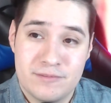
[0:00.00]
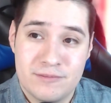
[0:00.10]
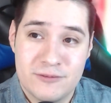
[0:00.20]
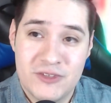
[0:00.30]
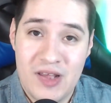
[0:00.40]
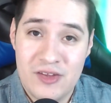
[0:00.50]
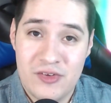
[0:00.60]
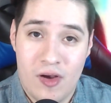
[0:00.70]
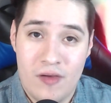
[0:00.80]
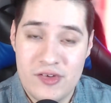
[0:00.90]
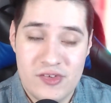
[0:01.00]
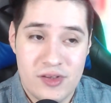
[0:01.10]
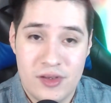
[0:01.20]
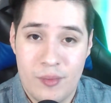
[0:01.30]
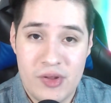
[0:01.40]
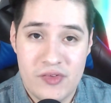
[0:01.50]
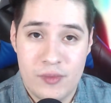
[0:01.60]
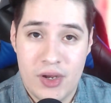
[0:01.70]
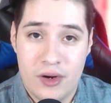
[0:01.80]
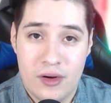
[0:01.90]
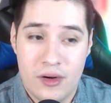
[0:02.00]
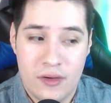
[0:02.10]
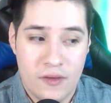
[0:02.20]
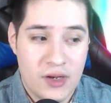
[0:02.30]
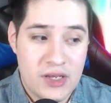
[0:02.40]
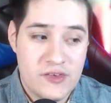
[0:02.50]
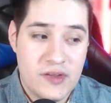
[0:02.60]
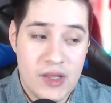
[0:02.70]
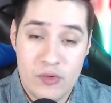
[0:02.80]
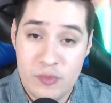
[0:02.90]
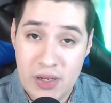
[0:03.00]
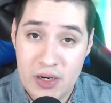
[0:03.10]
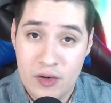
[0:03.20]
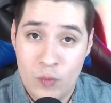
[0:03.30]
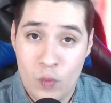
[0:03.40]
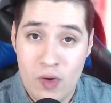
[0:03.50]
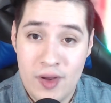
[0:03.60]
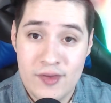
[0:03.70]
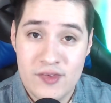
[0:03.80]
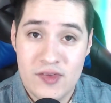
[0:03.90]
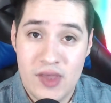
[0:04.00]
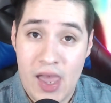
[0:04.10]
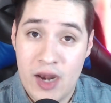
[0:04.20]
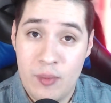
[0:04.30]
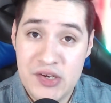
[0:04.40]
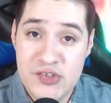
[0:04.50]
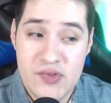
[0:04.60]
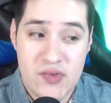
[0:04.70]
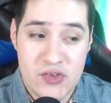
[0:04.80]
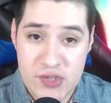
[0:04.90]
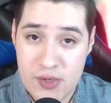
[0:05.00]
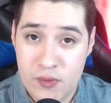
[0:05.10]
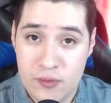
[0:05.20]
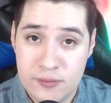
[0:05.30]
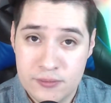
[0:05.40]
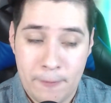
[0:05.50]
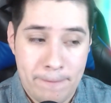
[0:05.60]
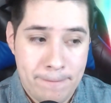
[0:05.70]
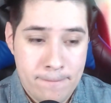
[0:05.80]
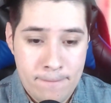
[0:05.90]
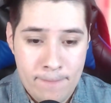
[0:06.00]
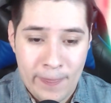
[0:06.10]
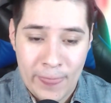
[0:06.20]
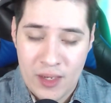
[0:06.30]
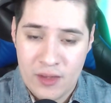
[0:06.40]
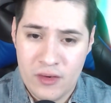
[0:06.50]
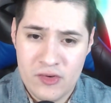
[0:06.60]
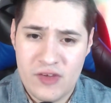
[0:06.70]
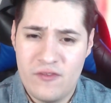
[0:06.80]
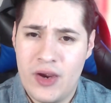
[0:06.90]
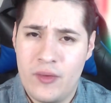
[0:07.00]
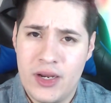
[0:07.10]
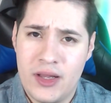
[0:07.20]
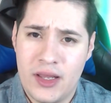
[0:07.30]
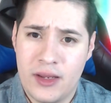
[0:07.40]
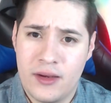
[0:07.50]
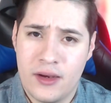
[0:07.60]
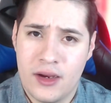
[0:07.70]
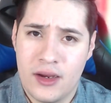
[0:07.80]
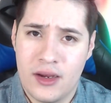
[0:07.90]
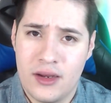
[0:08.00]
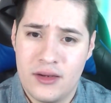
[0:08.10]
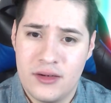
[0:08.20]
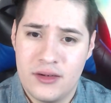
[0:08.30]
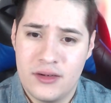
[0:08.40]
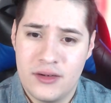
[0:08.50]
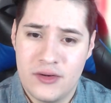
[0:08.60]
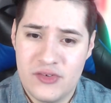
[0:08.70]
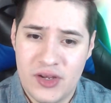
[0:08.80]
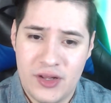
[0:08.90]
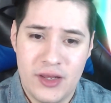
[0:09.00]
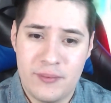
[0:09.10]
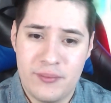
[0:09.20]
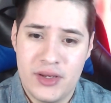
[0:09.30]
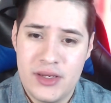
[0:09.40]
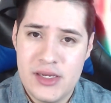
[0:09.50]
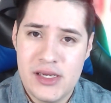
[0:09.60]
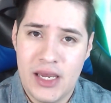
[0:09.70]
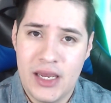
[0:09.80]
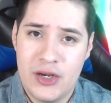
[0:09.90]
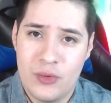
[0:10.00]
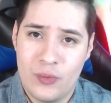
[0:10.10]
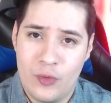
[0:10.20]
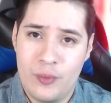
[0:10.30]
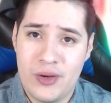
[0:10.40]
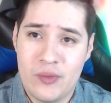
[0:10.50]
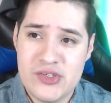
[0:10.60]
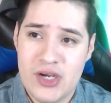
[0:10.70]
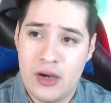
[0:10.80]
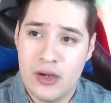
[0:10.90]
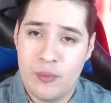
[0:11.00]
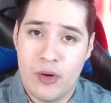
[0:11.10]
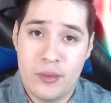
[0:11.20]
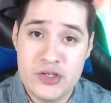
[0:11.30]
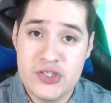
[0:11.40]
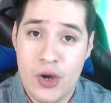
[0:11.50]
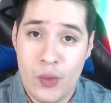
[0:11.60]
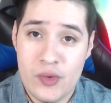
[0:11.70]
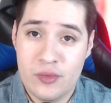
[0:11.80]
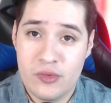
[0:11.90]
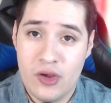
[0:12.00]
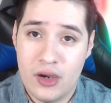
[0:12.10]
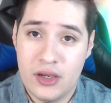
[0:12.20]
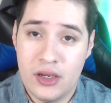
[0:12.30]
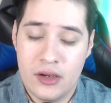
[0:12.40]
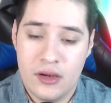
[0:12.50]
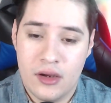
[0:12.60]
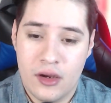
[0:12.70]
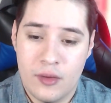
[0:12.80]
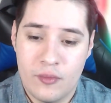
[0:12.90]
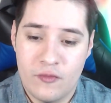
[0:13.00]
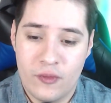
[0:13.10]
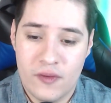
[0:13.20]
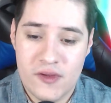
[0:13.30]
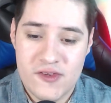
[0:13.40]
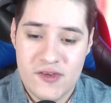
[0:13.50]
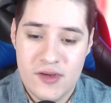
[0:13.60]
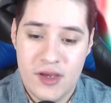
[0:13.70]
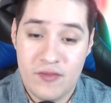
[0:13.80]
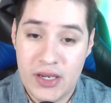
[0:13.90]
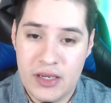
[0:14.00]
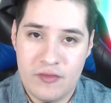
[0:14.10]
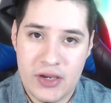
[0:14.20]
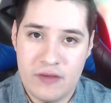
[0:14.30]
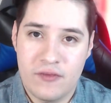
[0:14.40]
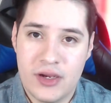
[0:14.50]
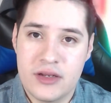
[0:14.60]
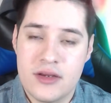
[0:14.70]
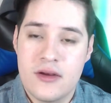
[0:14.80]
So that's obviously immensely better. The next thing that was better was the animations in general. There's a very there's a clip in RWBY, which I'll probably show as I'm talking for this, if I can find it,